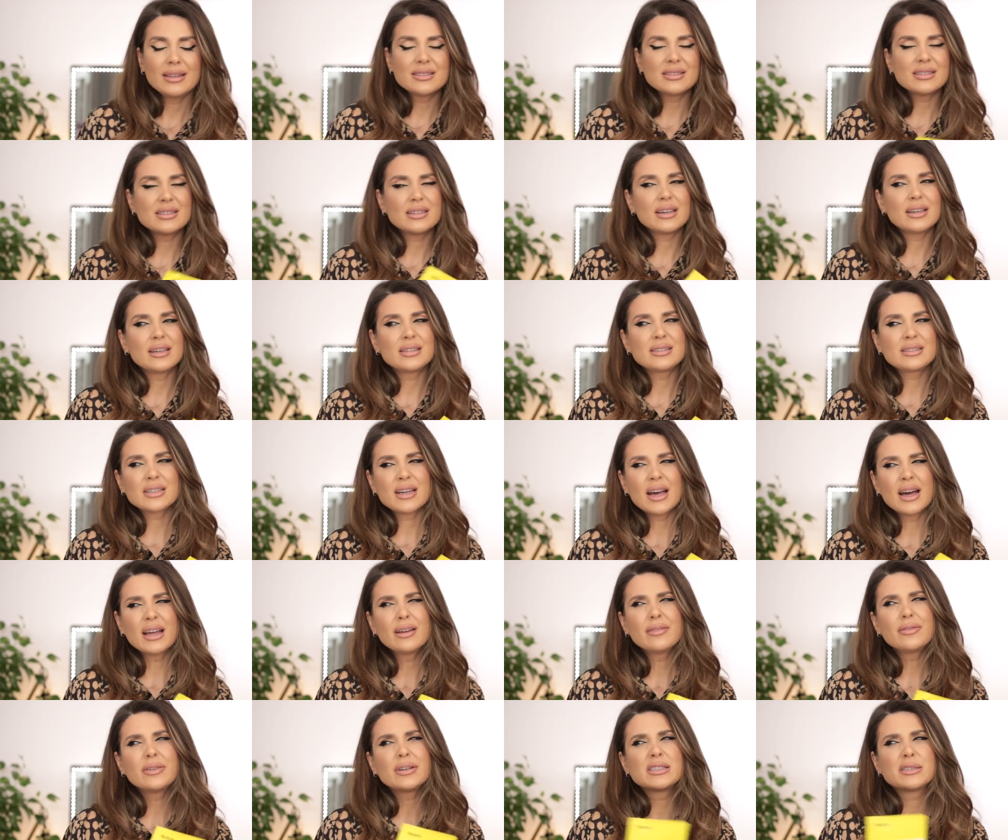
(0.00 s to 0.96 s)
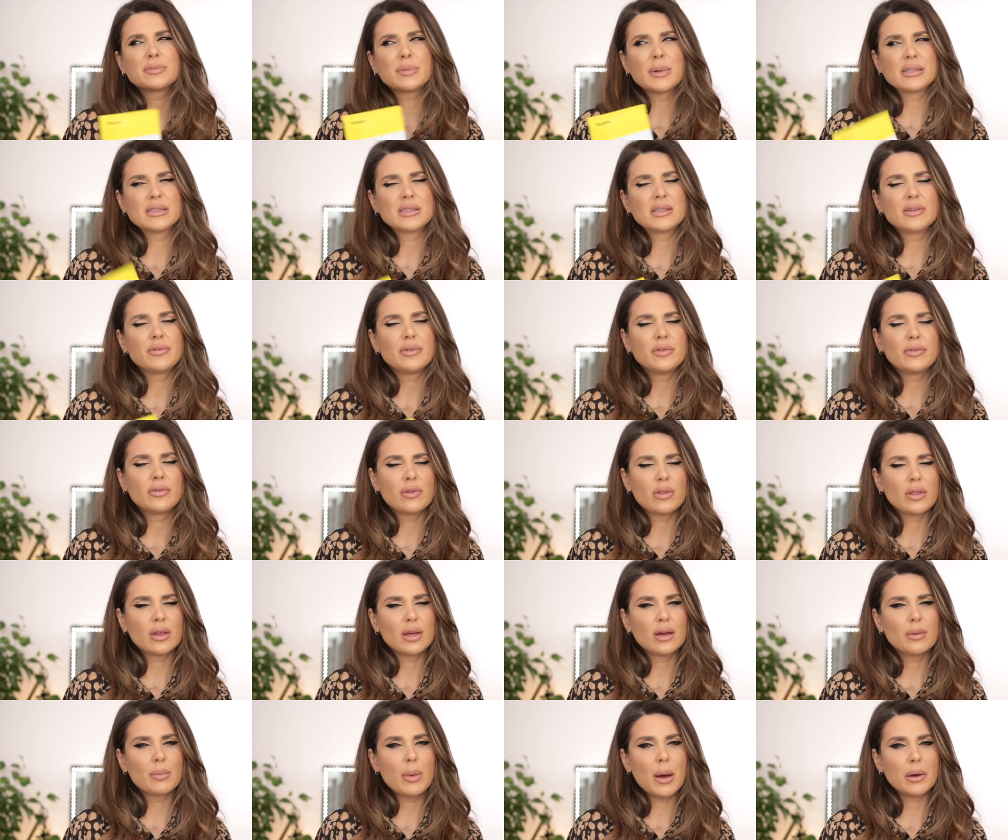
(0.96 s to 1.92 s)
It's it's kind of expensive if you
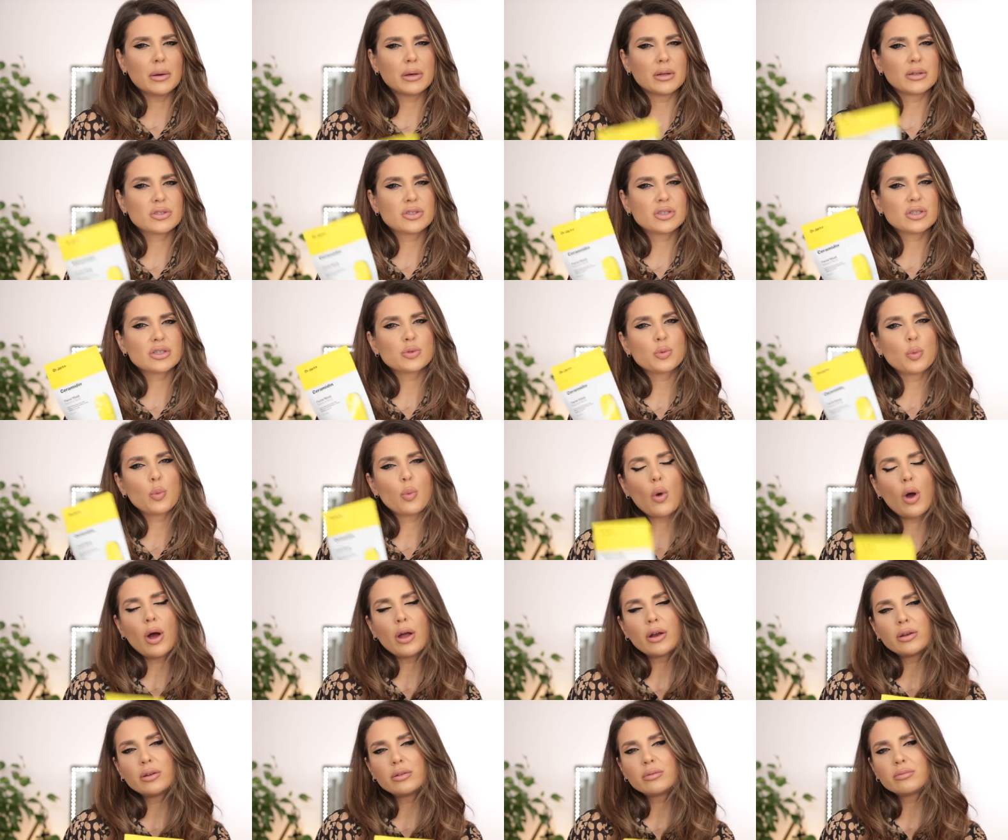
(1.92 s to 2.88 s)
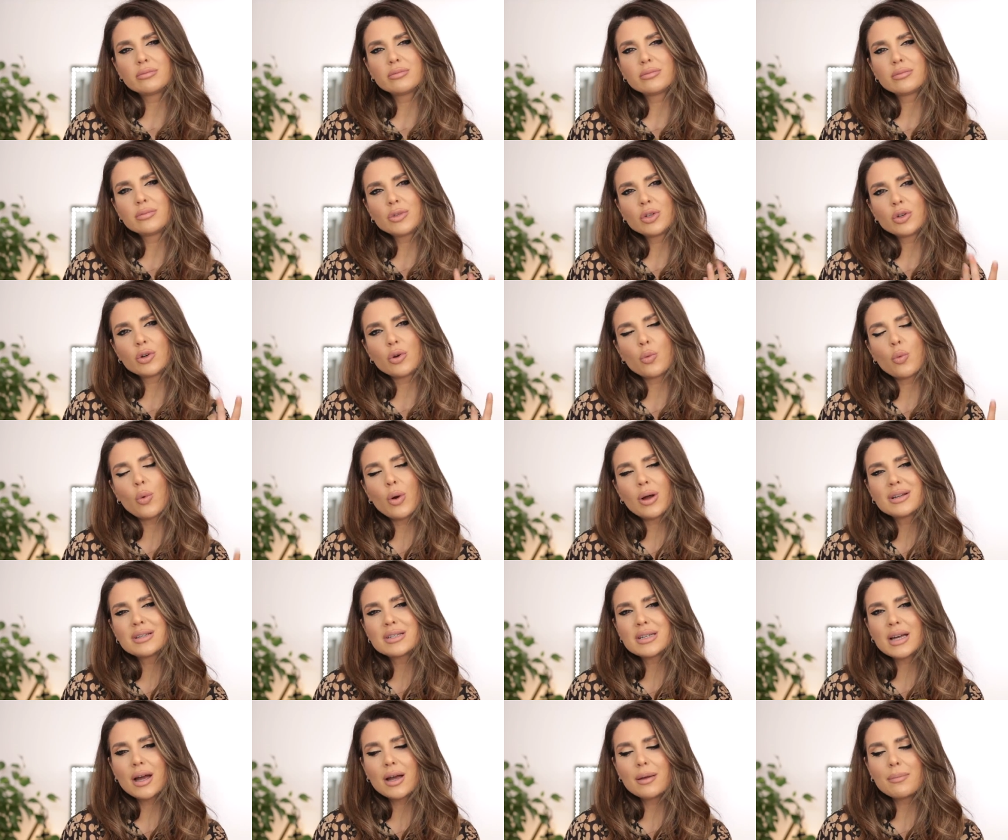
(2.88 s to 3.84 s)
think about it. It's just one, you know,
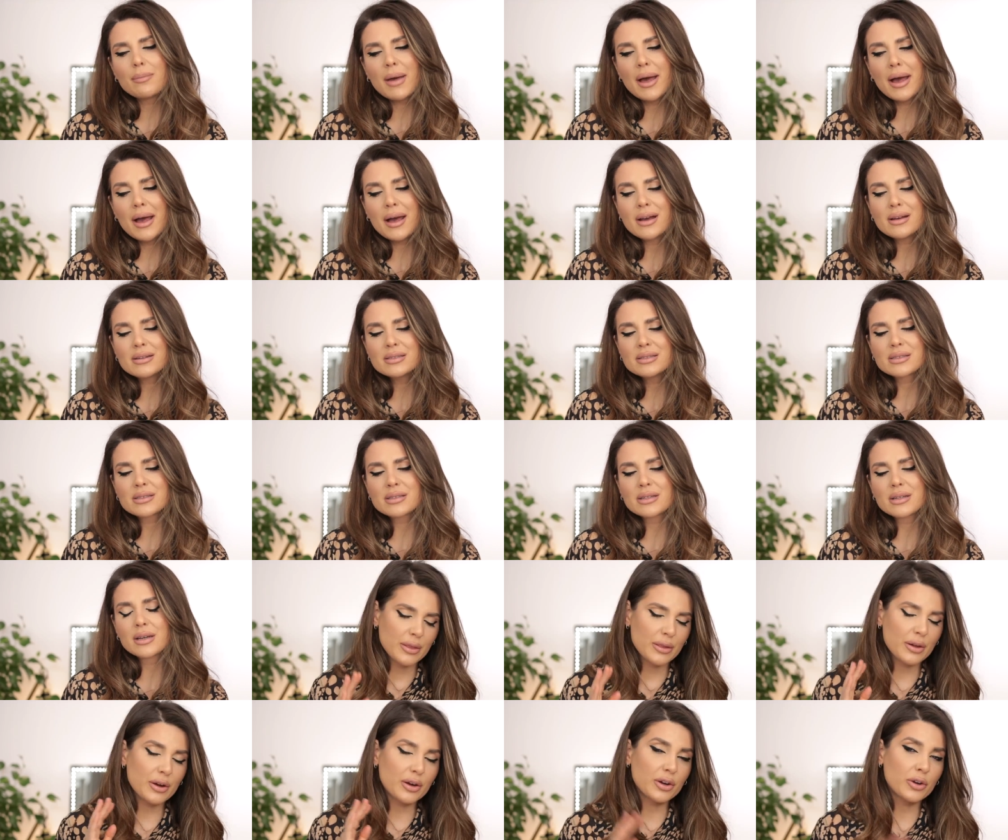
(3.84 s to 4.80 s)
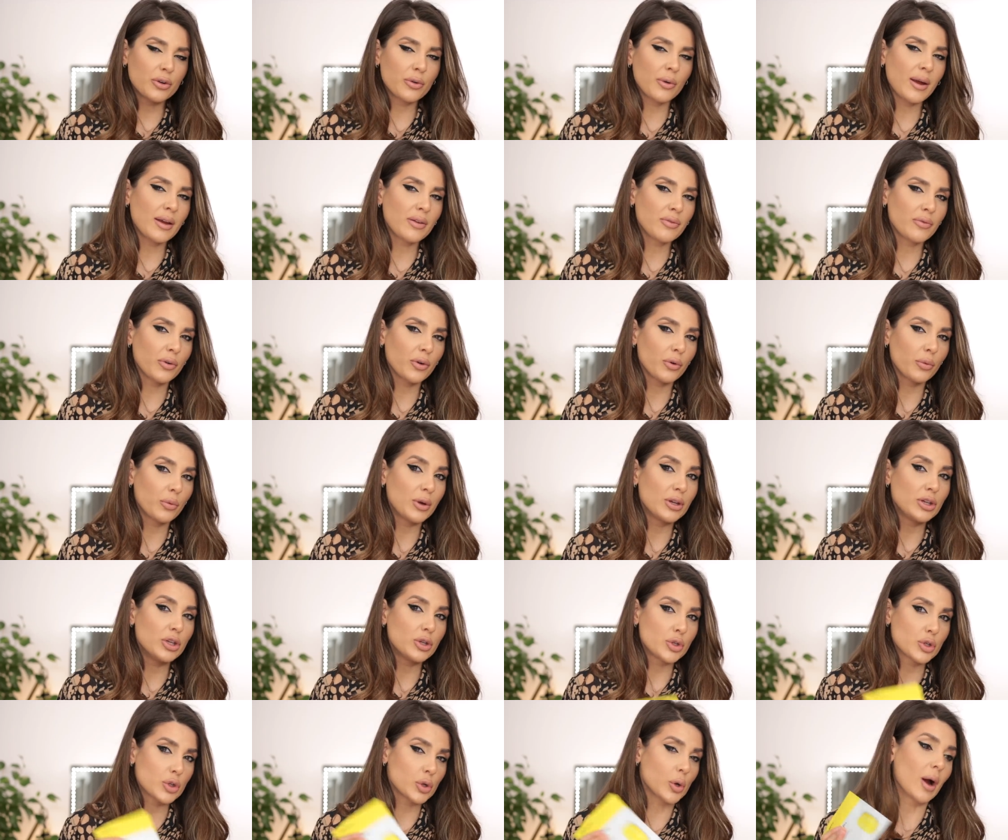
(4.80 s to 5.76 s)
one-time mask. They're great for when
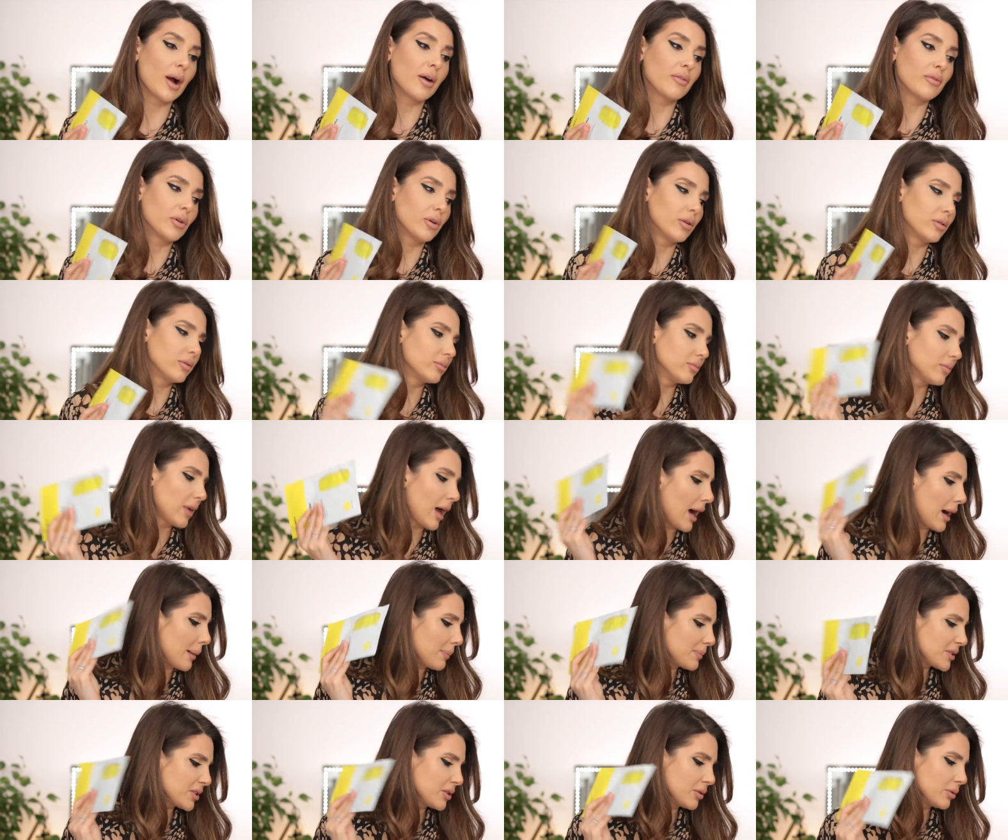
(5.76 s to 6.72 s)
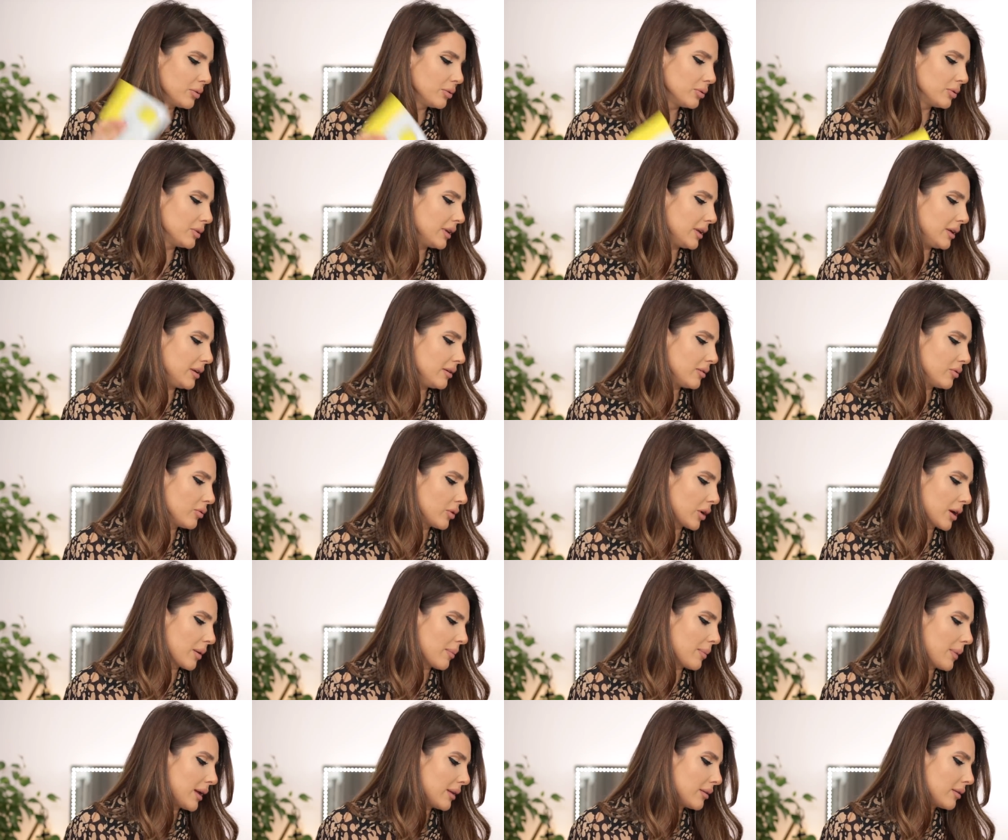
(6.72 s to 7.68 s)
you travel. Absolutely
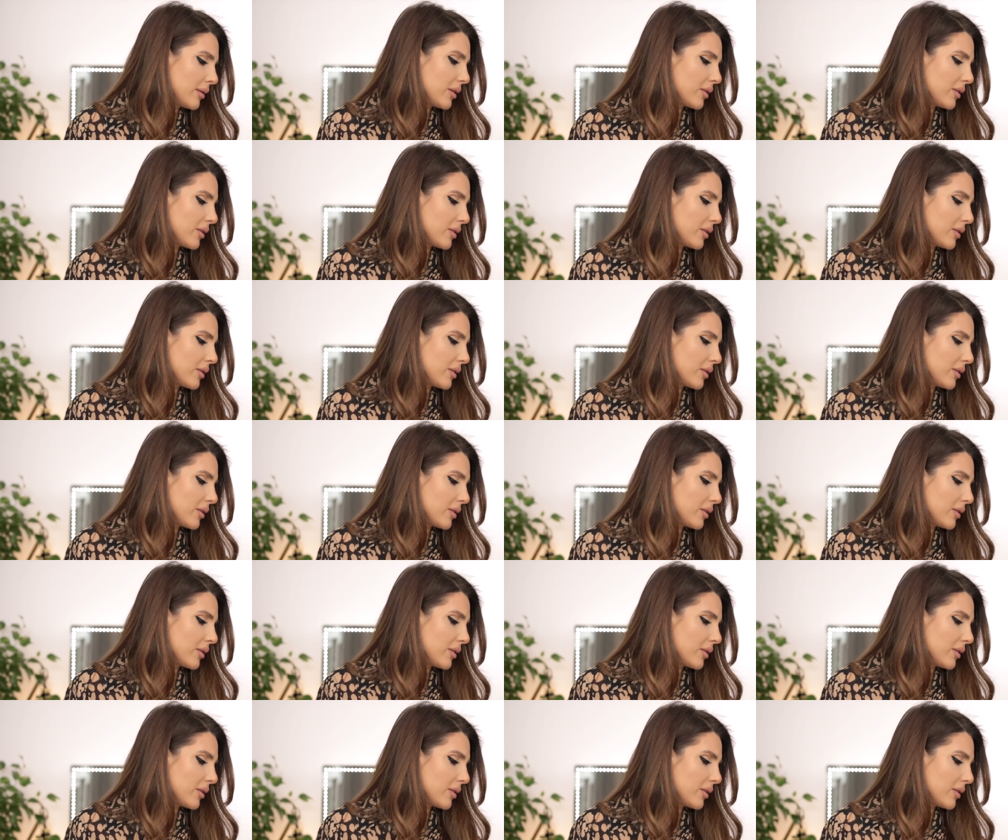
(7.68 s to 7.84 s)
recommend